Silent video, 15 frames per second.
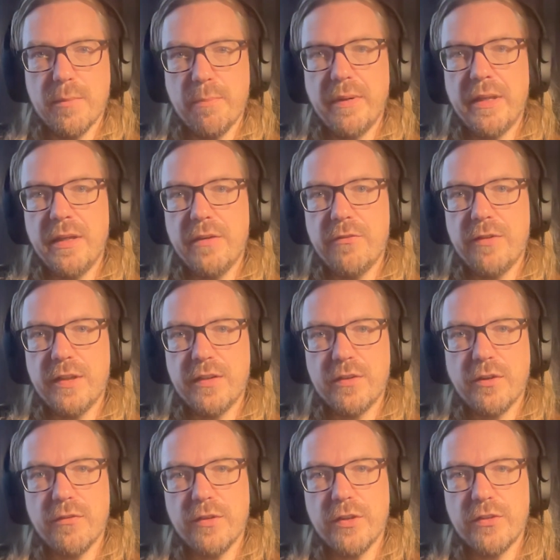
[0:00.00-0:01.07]
benefit
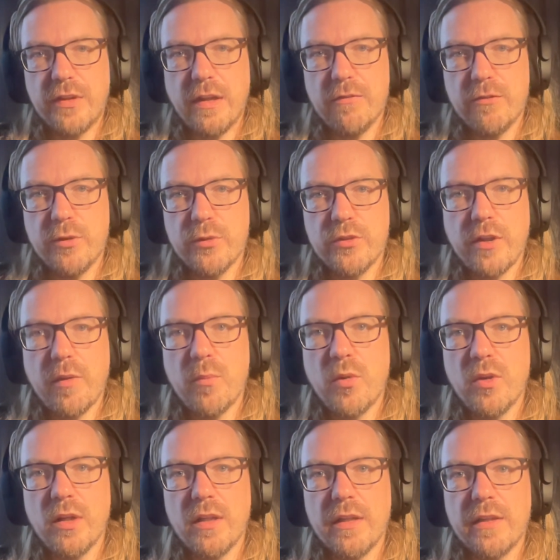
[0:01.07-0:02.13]
of the self-hosted
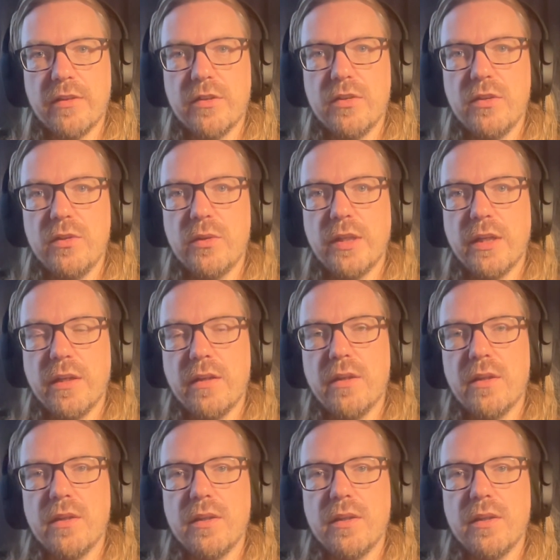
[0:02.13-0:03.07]
model, that you can,